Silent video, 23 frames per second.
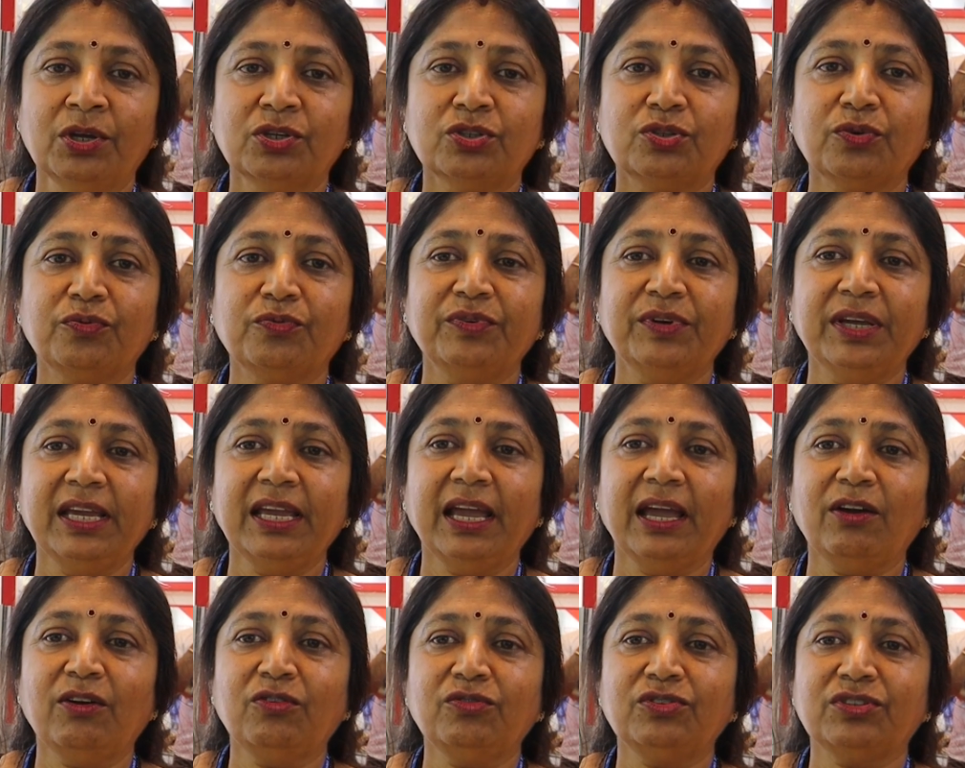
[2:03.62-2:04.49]
So we
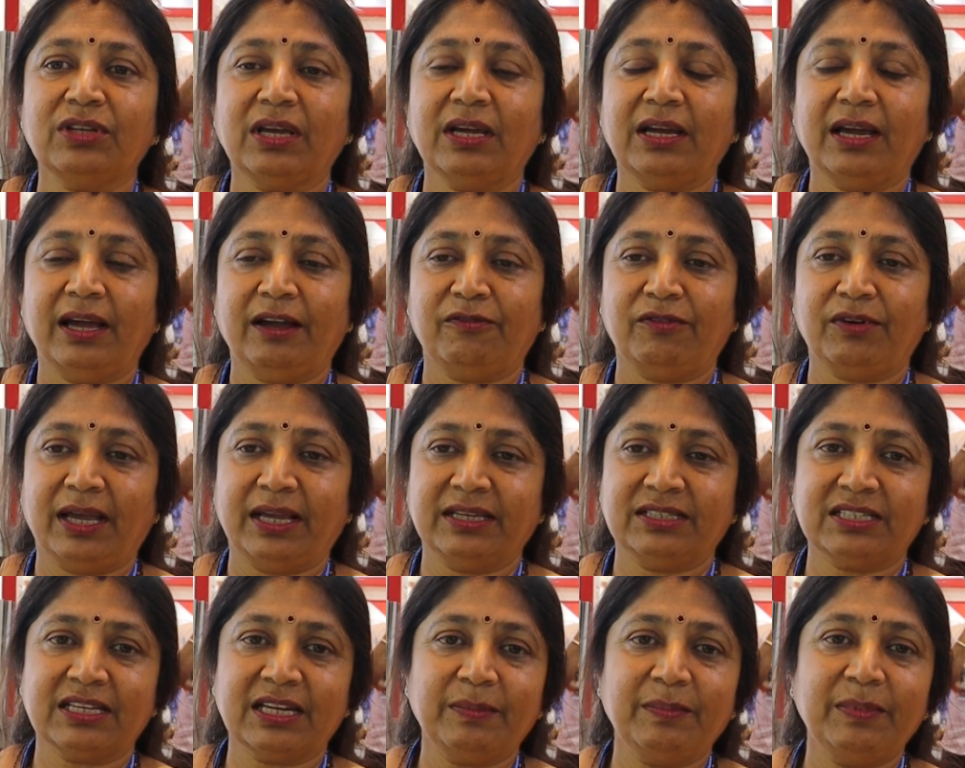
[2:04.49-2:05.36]
have
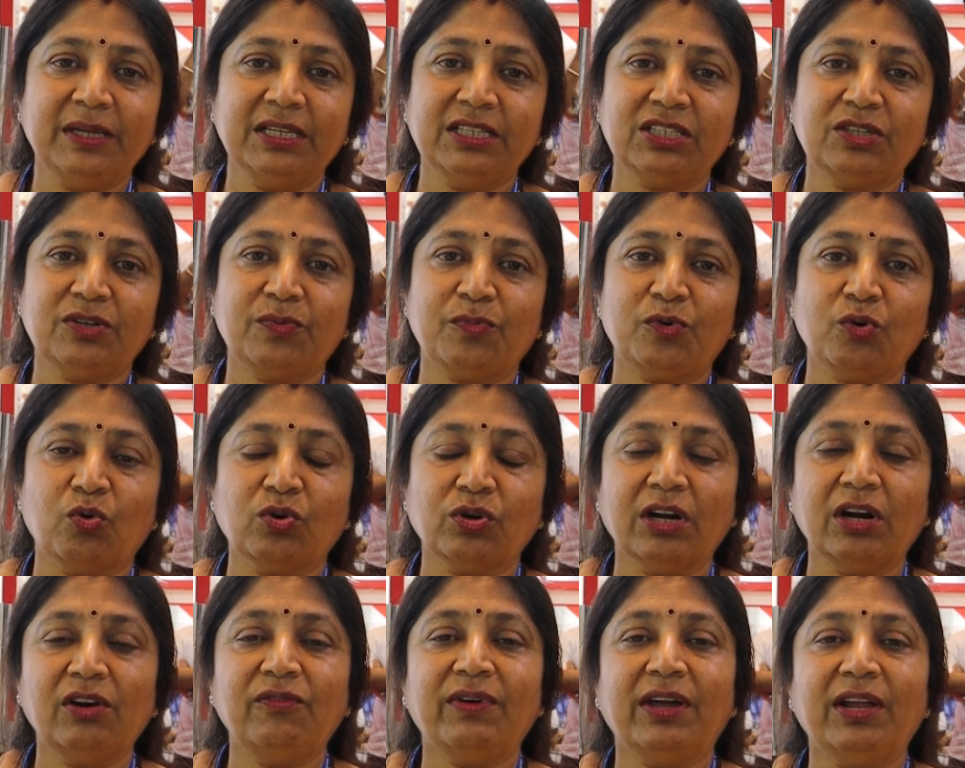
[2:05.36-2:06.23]
established
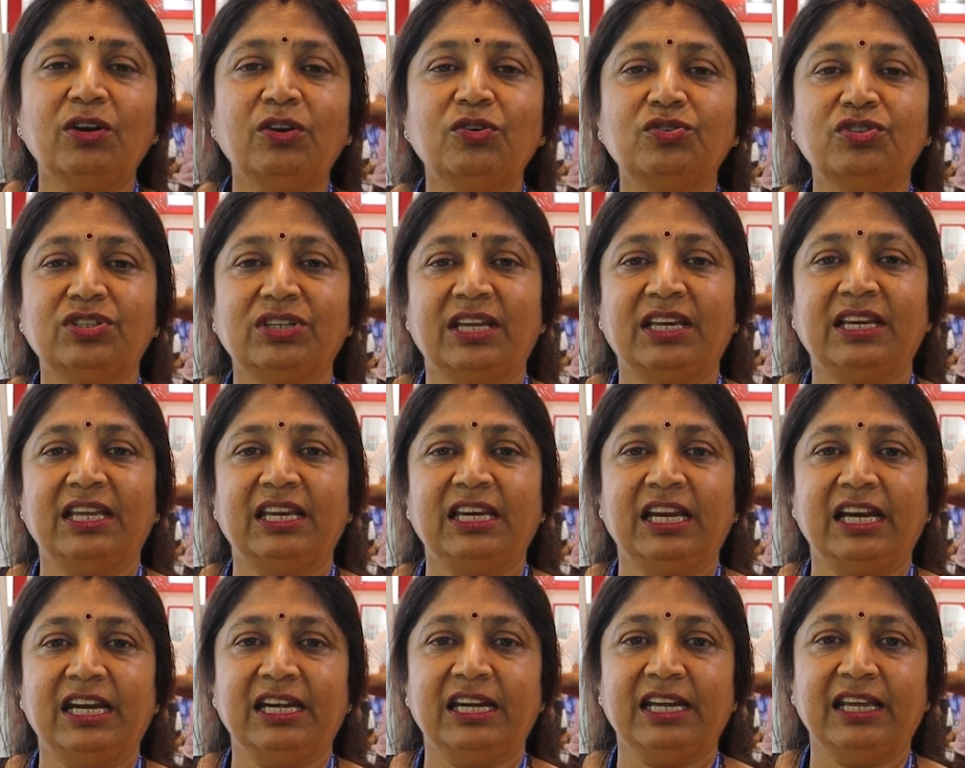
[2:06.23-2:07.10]
total value chain
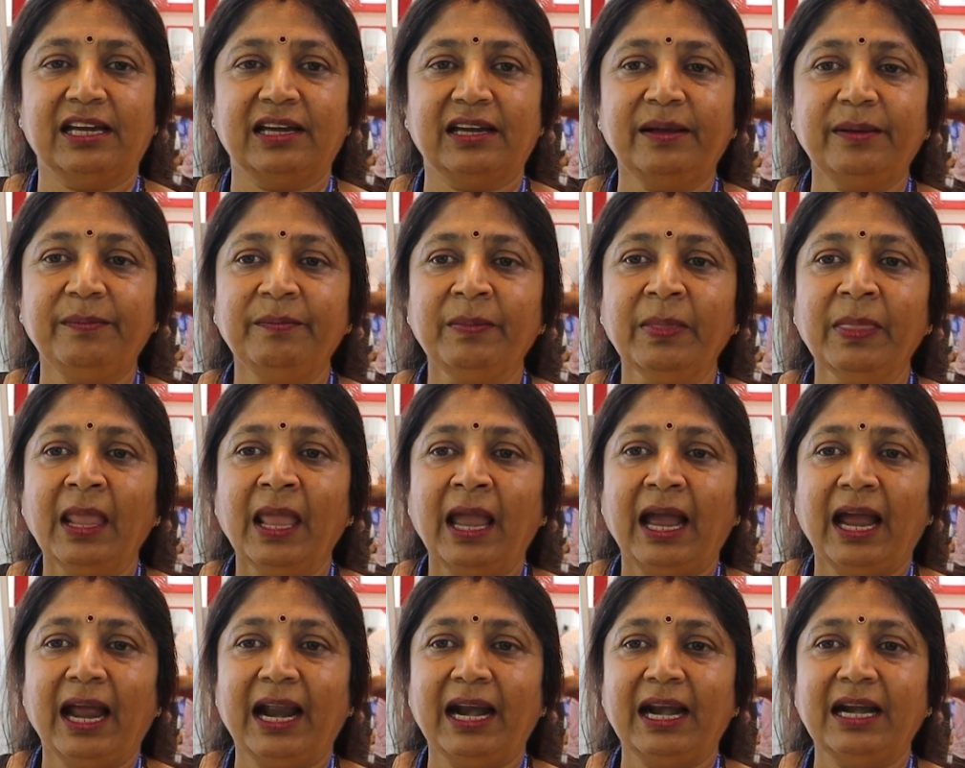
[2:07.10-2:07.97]
in India,
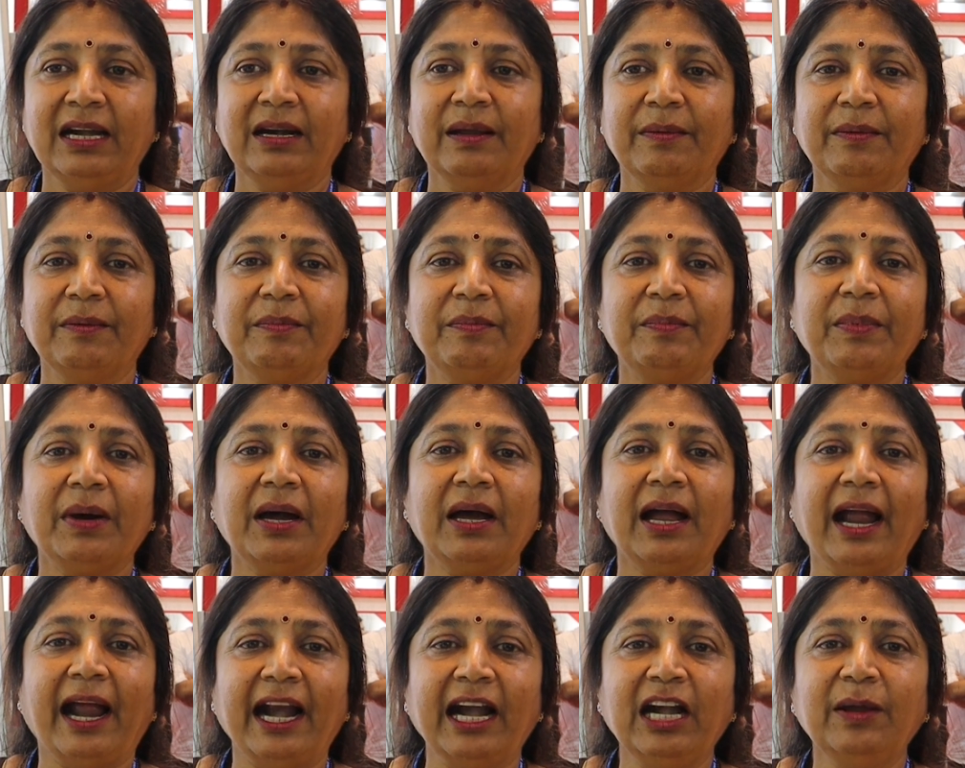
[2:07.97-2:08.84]
and
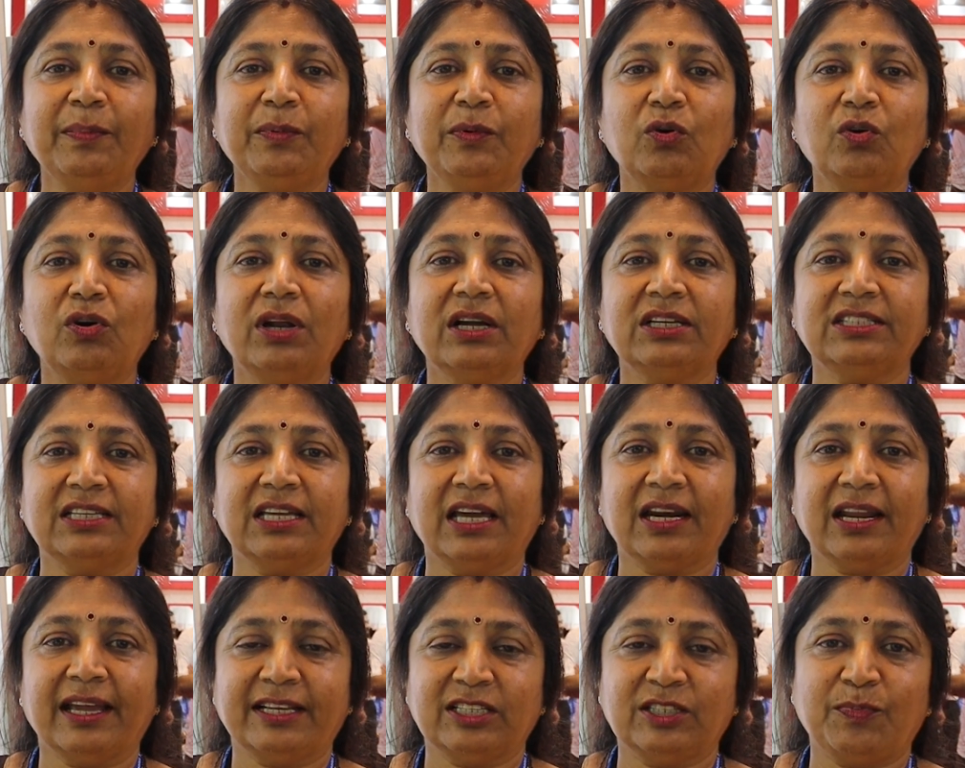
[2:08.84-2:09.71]
end products
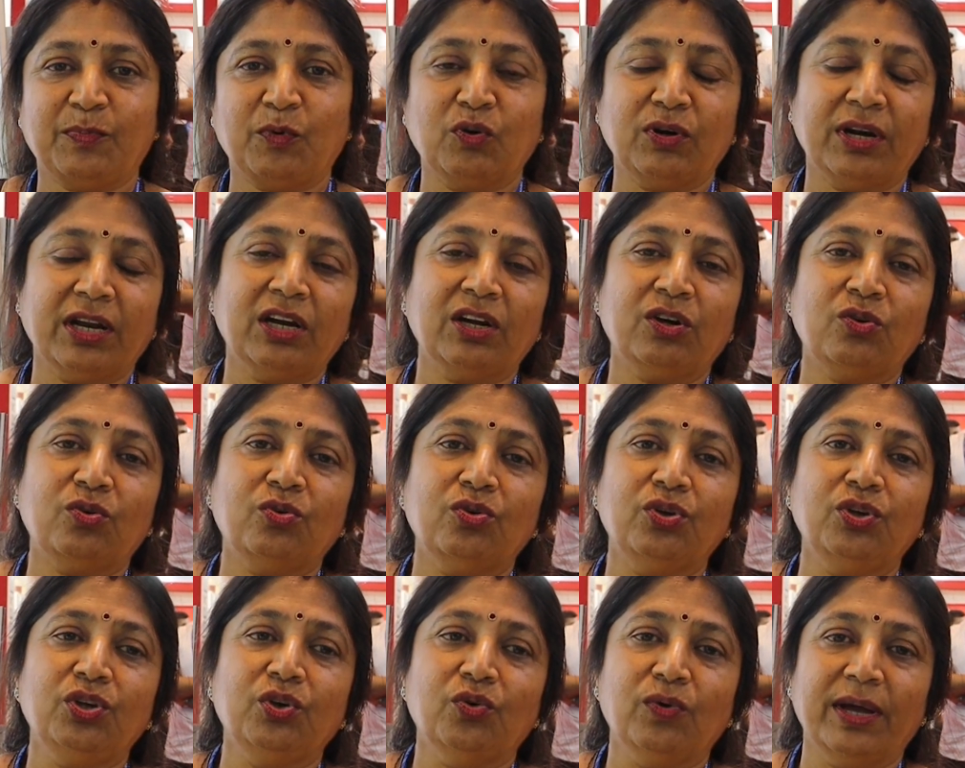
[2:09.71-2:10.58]
are exporting
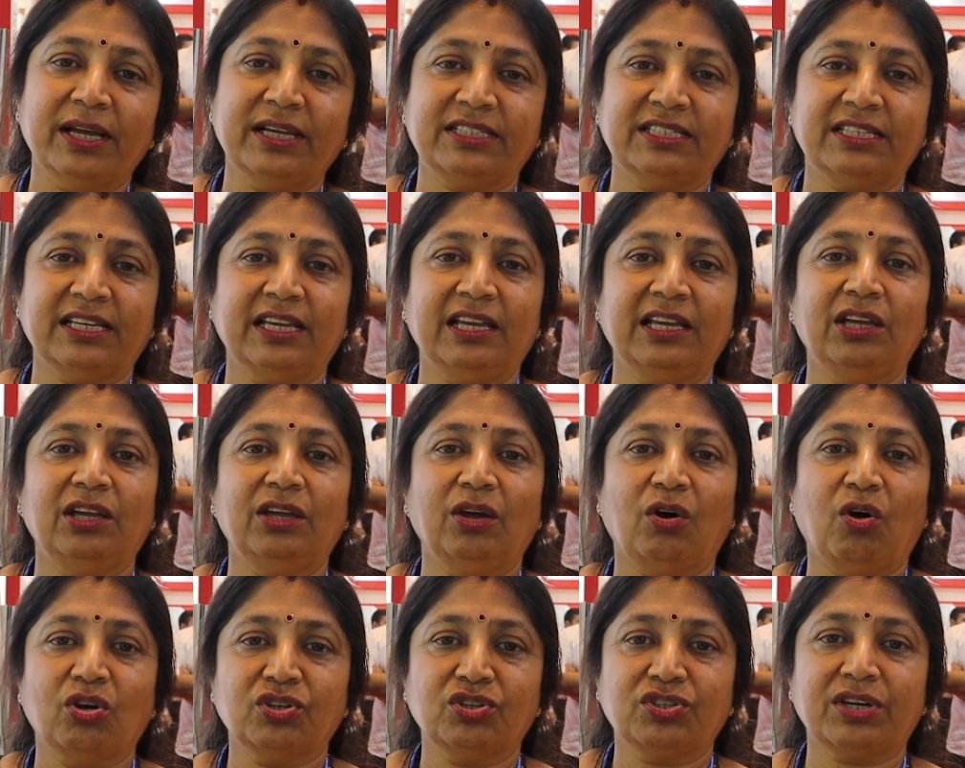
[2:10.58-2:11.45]
to USA,
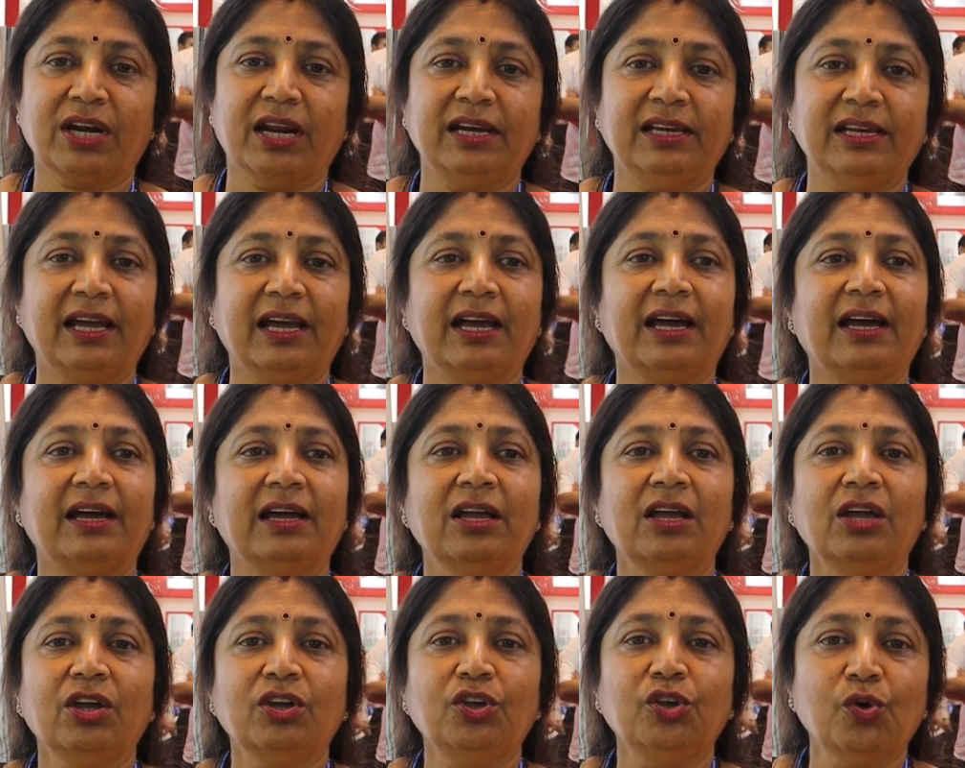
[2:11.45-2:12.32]
Australia,
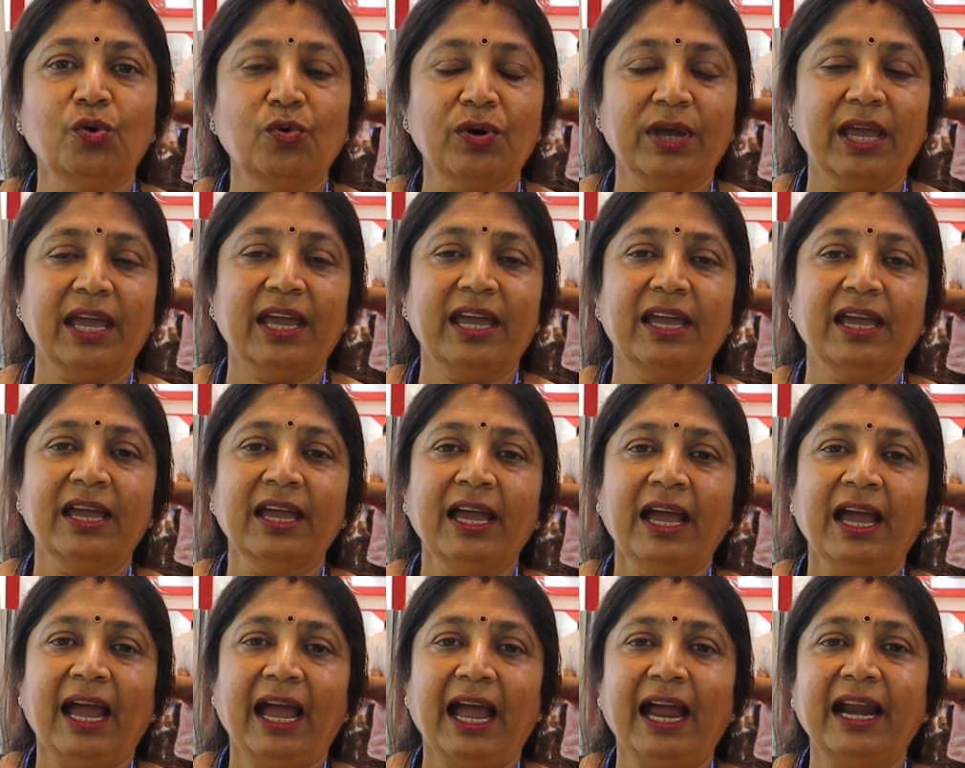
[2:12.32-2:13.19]
UK
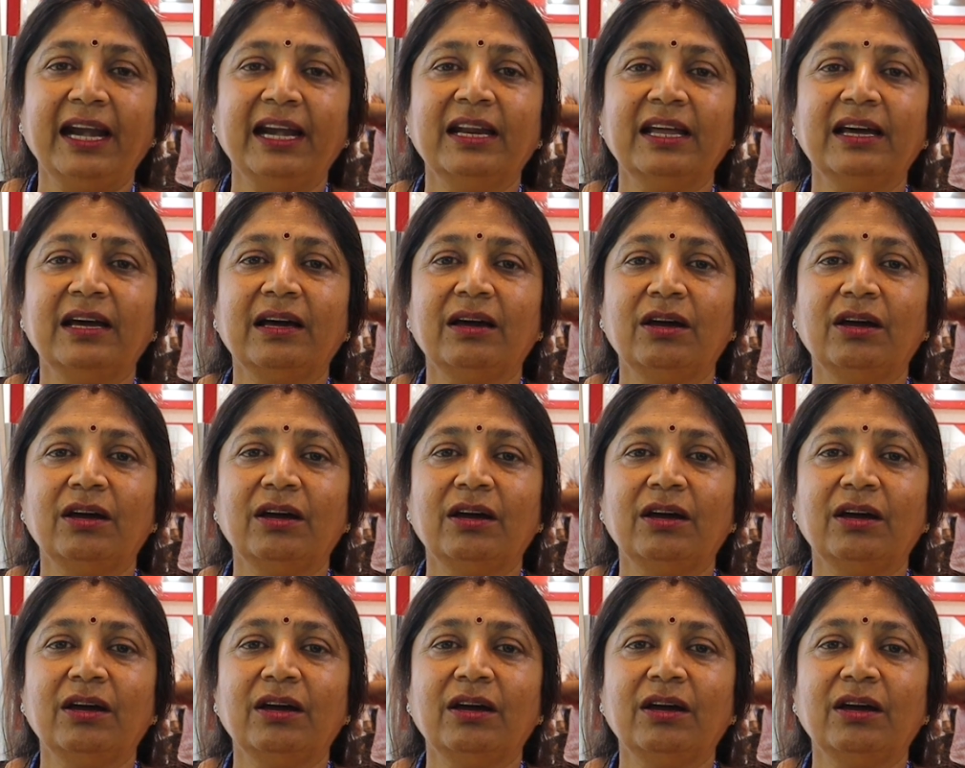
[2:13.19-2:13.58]
and